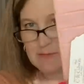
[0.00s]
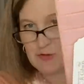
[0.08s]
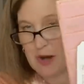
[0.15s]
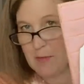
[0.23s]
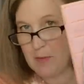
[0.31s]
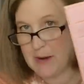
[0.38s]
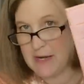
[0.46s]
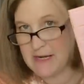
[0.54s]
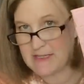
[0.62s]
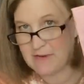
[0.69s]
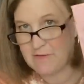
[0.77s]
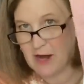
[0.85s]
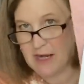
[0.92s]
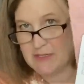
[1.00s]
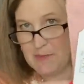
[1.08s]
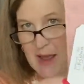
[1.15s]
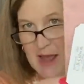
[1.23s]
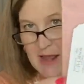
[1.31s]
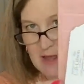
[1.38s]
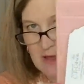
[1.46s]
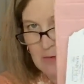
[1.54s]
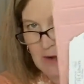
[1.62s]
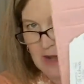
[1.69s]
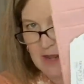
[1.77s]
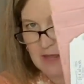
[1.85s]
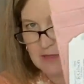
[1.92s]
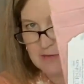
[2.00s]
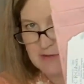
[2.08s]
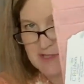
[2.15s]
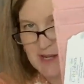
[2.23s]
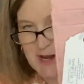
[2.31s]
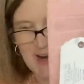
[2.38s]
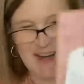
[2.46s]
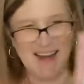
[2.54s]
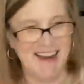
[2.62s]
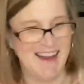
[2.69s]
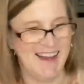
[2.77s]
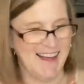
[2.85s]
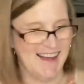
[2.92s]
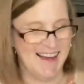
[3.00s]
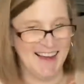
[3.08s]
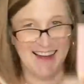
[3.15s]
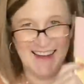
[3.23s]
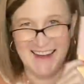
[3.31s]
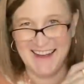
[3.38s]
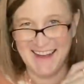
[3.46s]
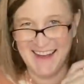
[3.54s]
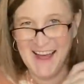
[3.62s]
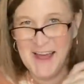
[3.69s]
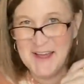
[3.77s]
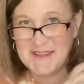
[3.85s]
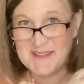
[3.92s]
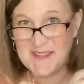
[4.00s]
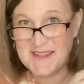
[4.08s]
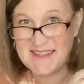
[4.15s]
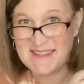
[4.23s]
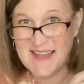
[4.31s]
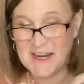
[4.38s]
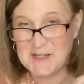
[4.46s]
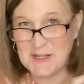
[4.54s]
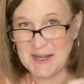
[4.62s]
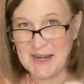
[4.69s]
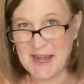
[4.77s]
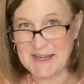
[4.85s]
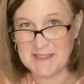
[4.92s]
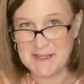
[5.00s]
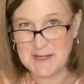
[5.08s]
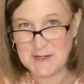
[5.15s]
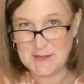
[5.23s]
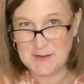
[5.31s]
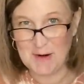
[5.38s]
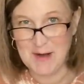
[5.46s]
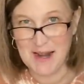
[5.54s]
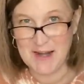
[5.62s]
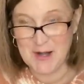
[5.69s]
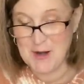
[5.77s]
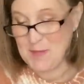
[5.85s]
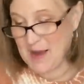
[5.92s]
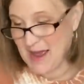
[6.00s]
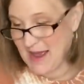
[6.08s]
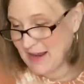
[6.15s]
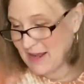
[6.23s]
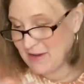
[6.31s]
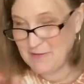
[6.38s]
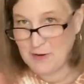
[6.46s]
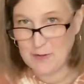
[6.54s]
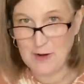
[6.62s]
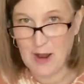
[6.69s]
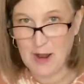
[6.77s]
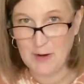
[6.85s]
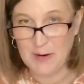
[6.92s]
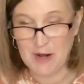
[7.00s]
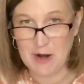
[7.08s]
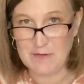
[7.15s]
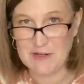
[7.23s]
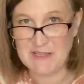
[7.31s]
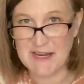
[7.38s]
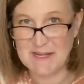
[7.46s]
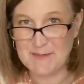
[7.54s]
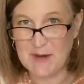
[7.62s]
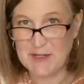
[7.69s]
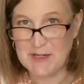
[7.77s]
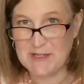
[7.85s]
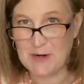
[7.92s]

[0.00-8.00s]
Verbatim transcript: Dramamine because I forgot to pack it when I get through security. So this is actually nice to just throw down in your bag if you're not going overseas, but just